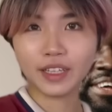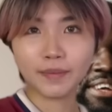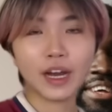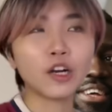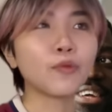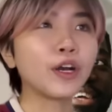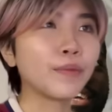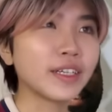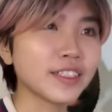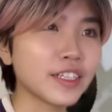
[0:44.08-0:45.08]
PowerPoint
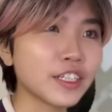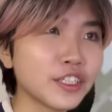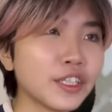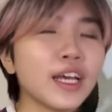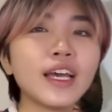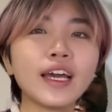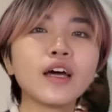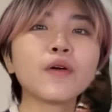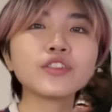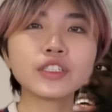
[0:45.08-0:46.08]
presentation, and I
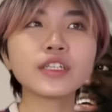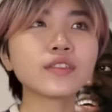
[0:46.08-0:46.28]
want you guys to